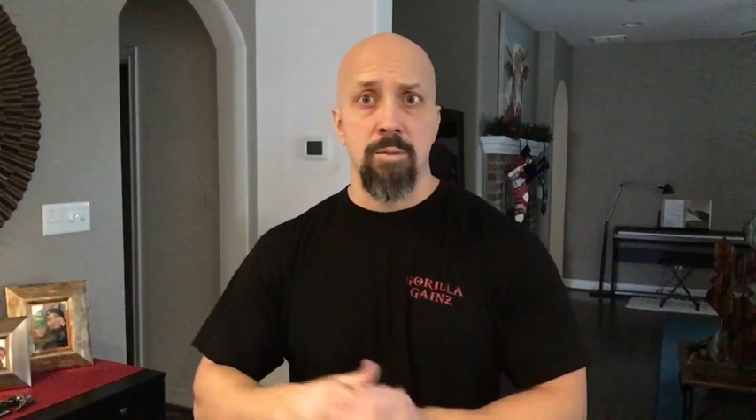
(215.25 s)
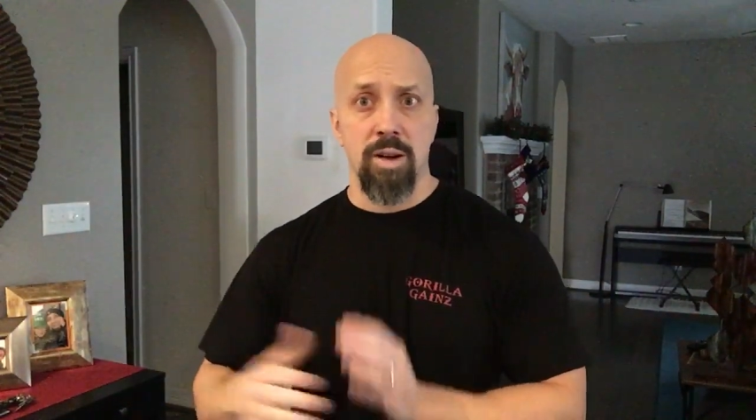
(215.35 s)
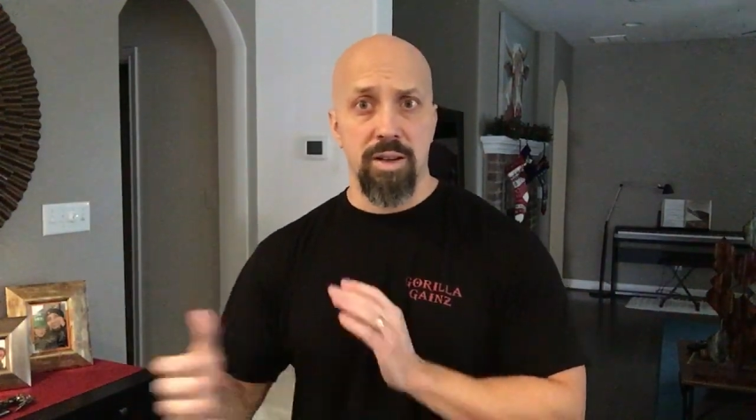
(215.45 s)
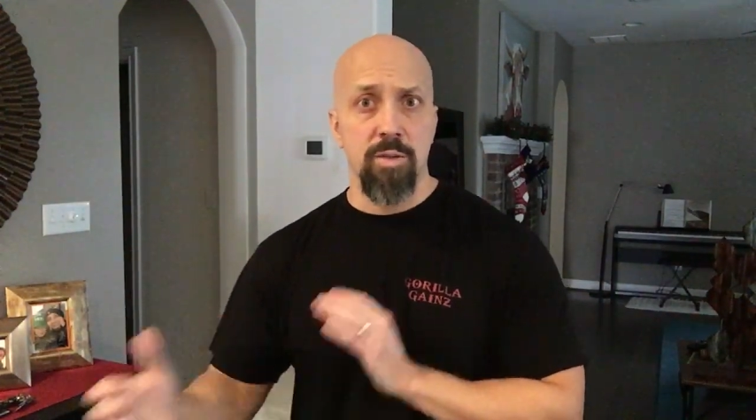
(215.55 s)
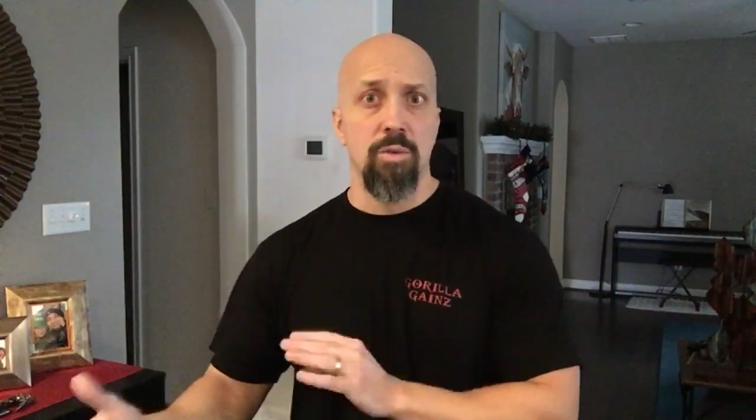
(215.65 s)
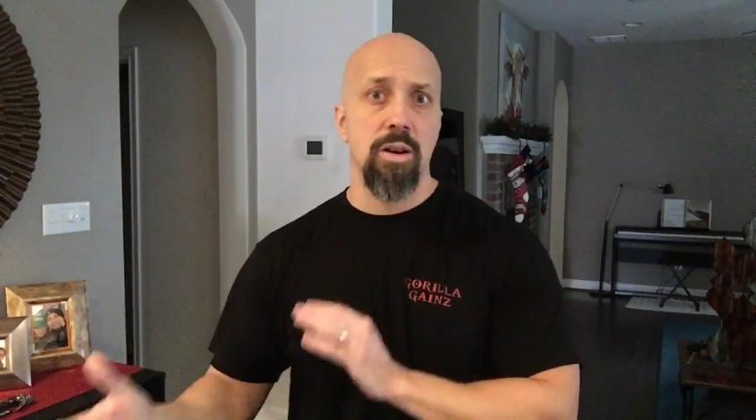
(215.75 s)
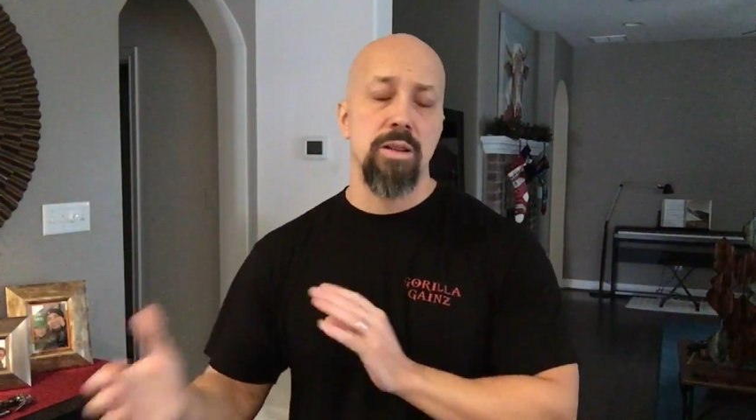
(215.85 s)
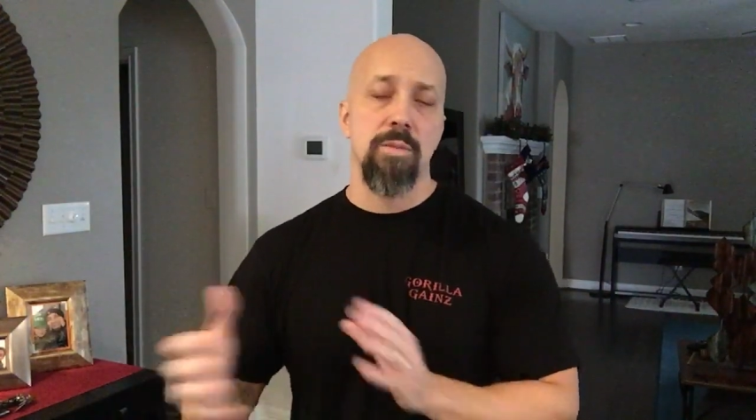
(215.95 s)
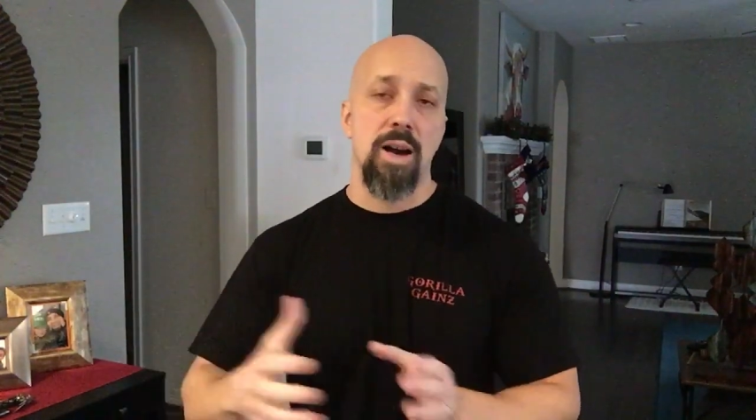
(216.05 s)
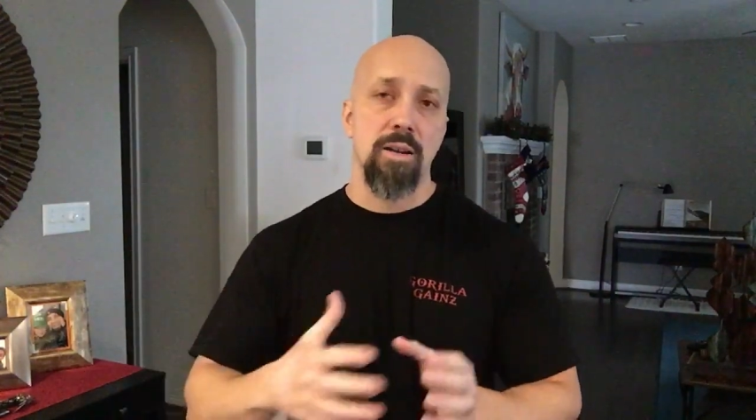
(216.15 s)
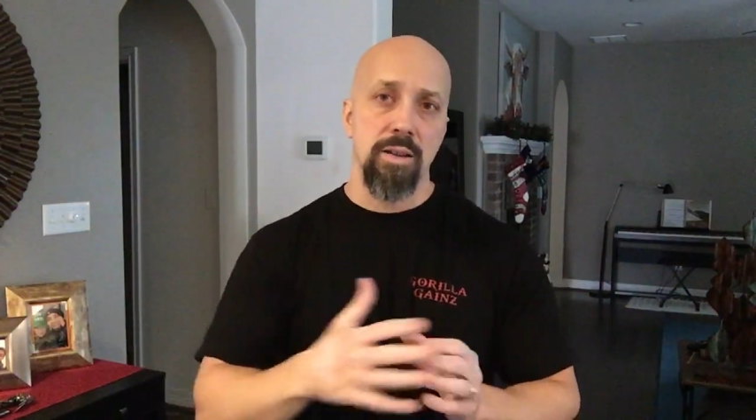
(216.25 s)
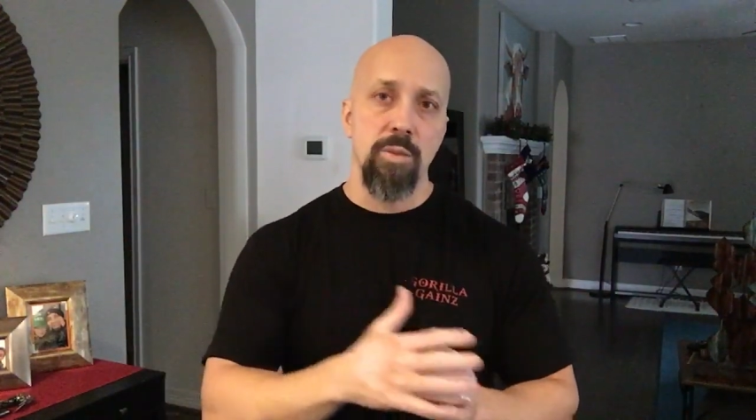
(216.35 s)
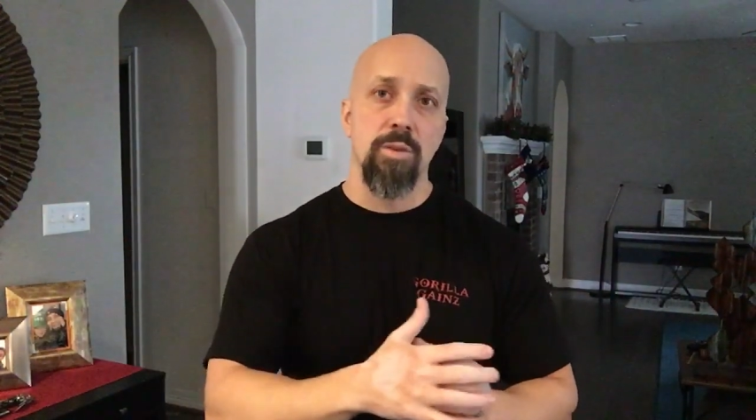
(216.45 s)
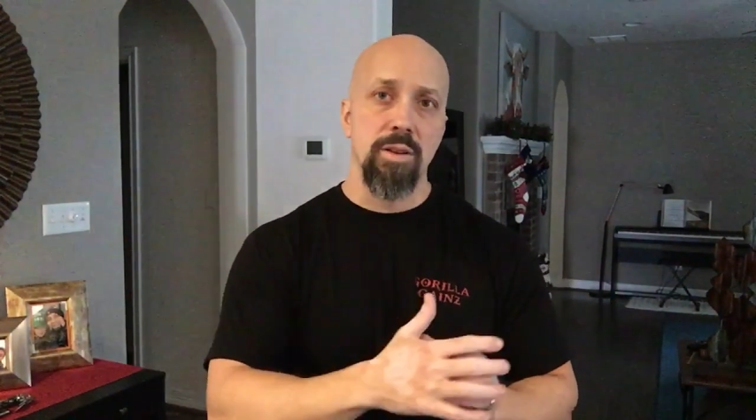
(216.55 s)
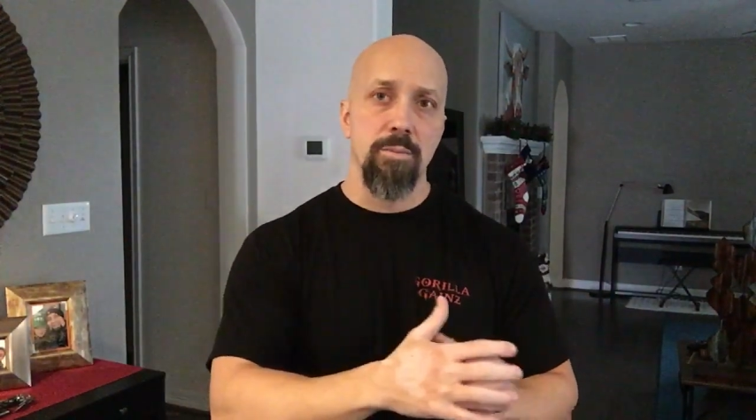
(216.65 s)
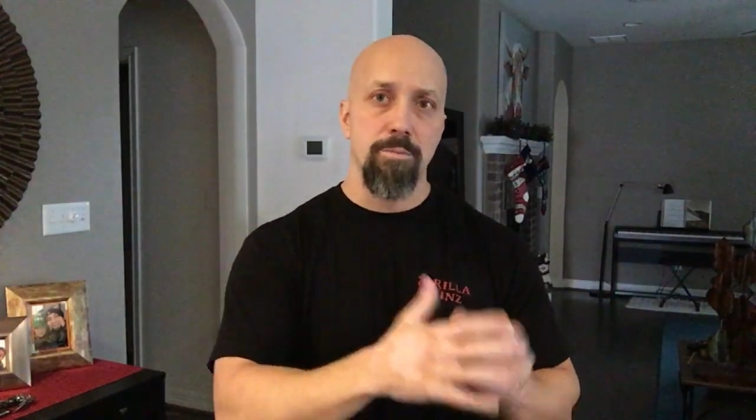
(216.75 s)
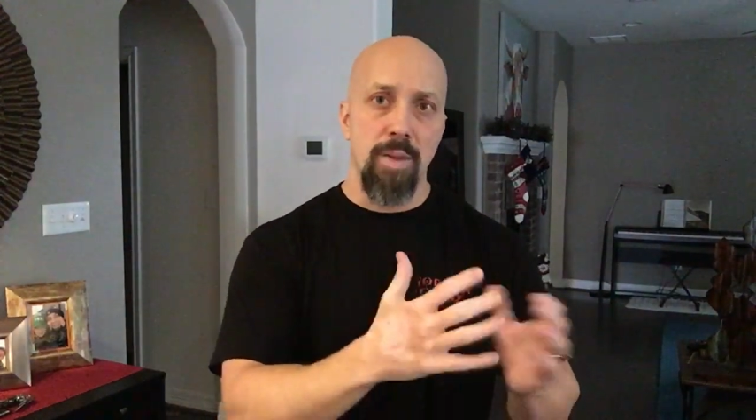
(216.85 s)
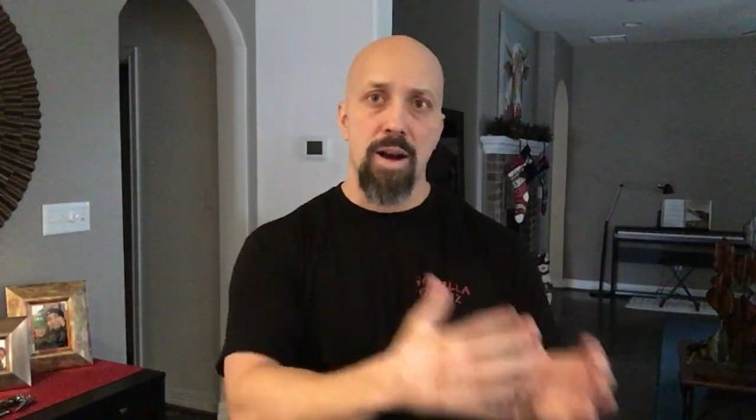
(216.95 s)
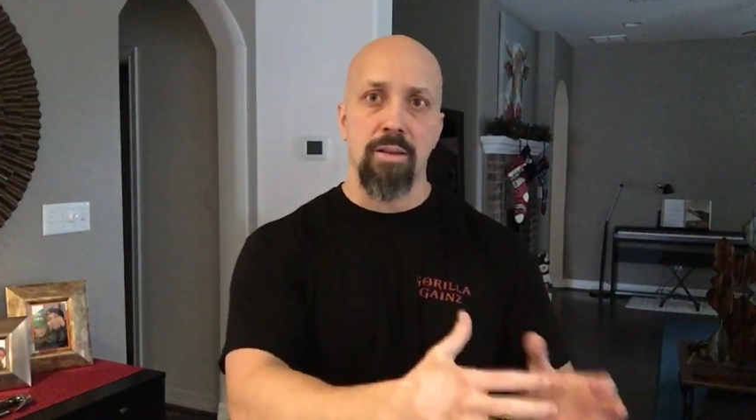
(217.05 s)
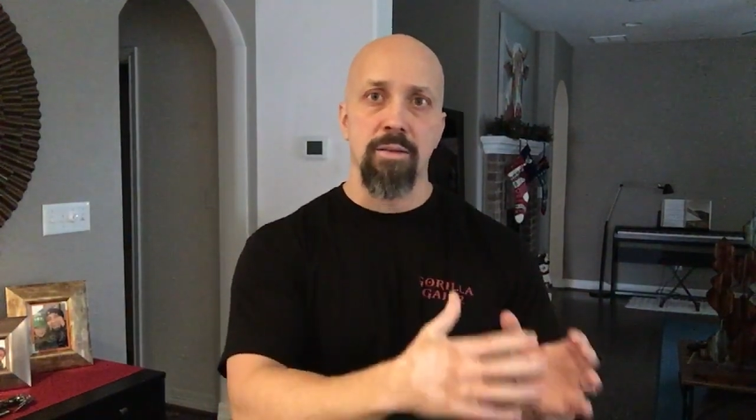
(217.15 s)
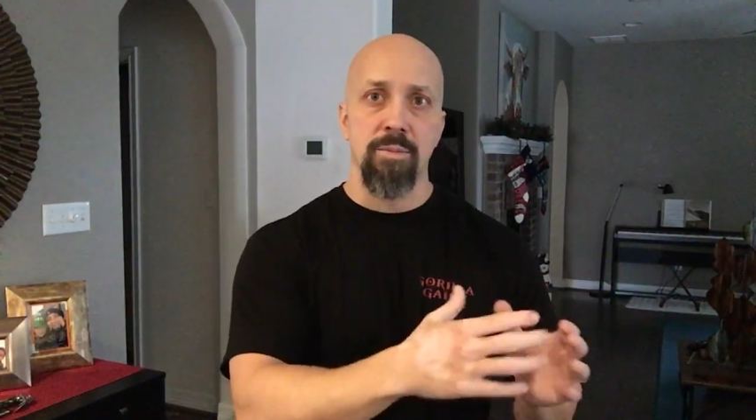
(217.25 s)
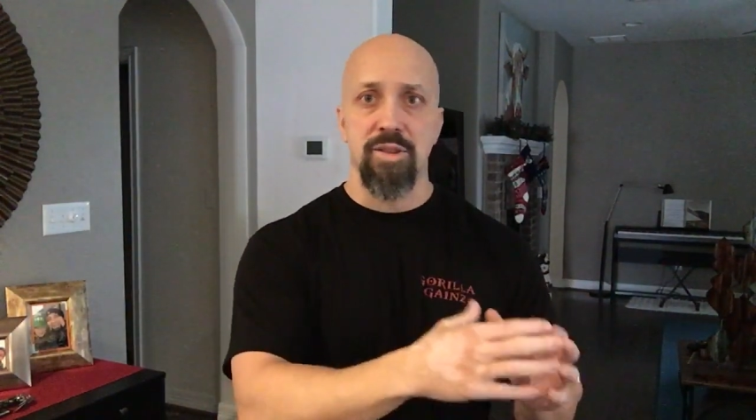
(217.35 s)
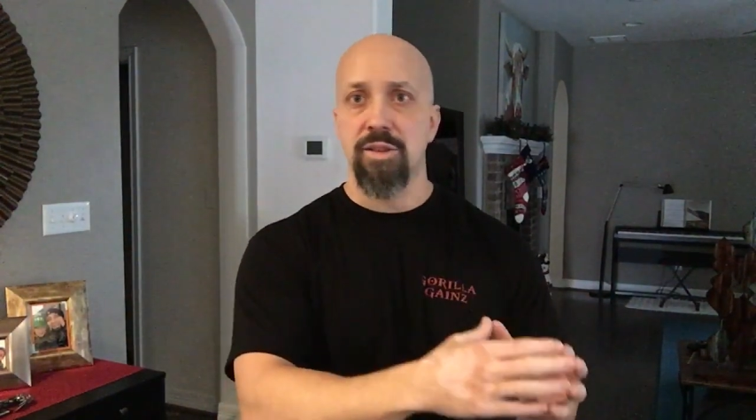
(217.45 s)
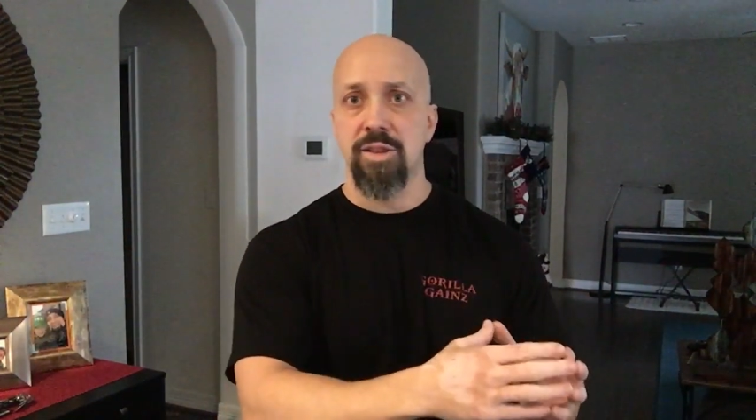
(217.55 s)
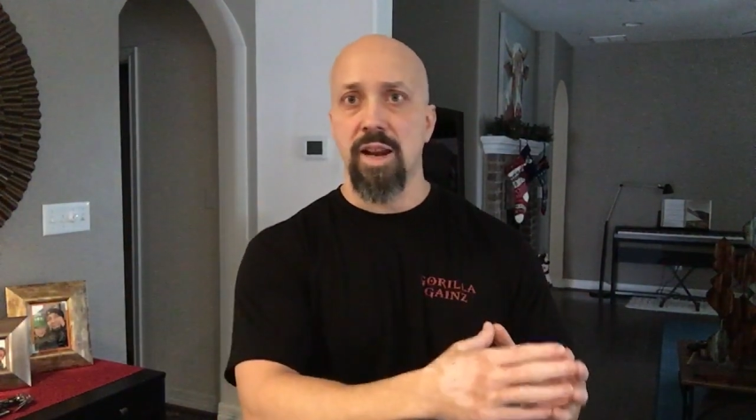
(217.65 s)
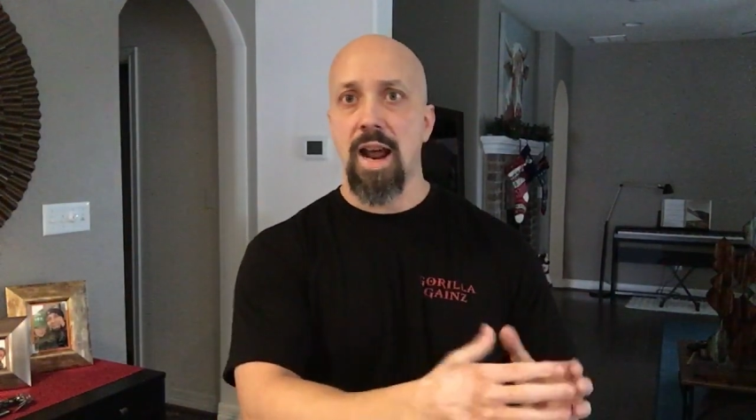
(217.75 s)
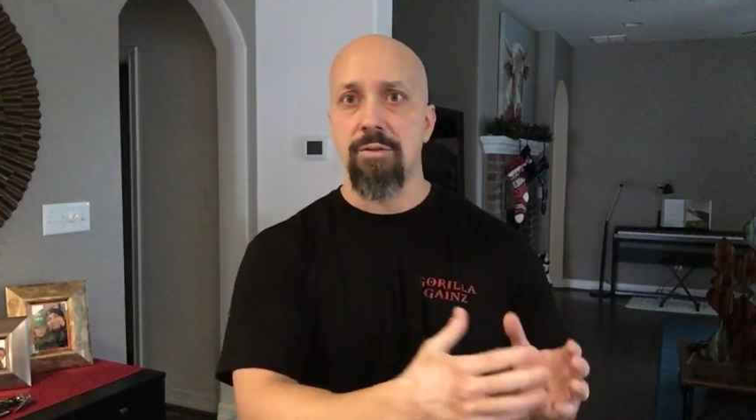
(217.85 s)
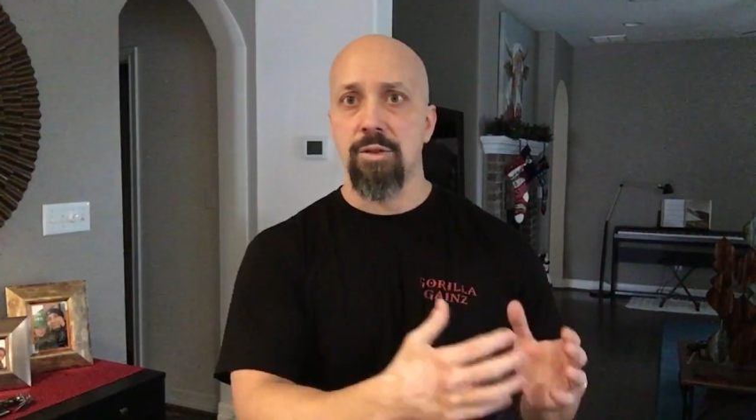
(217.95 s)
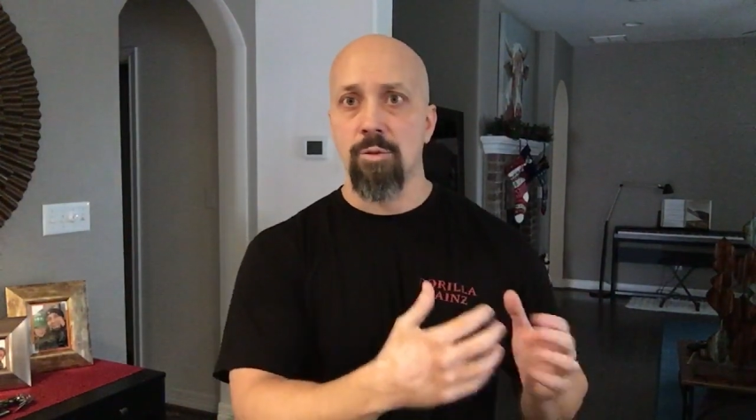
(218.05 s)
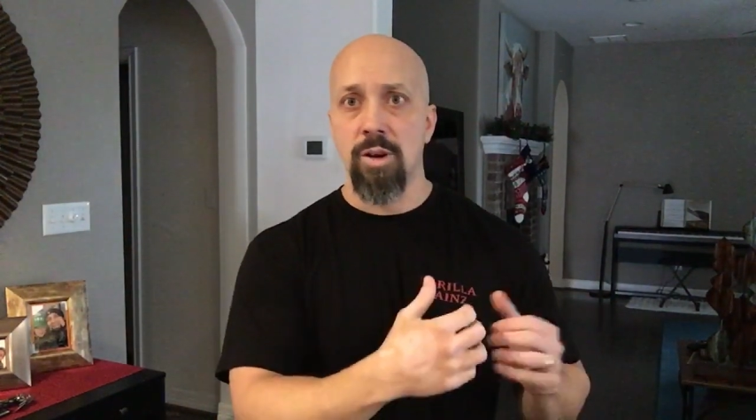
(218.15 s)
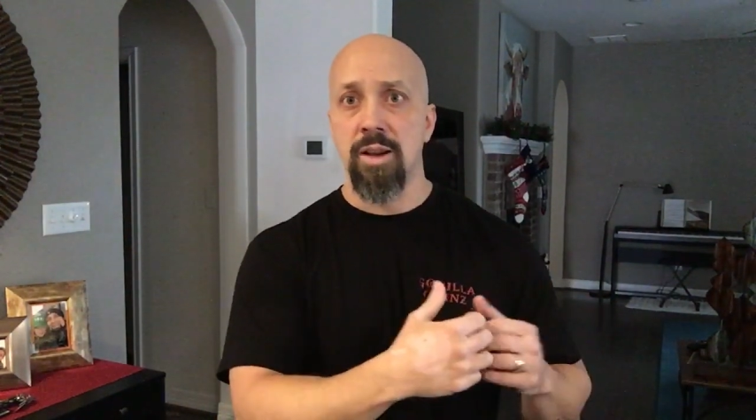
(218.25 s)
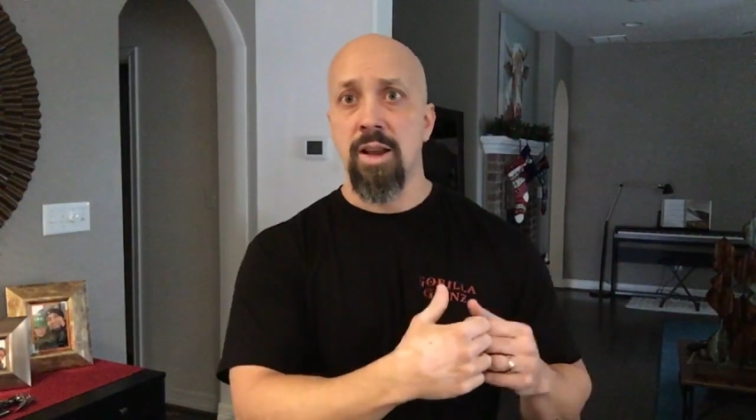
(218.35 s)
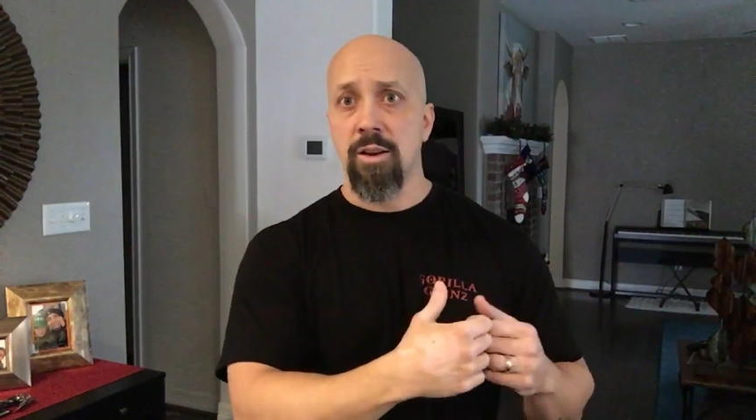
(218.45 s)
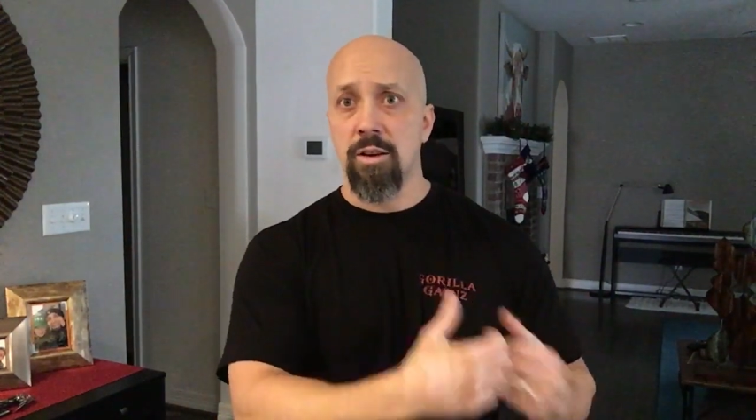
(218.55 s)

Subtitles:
But he wanted to model Michigan State after what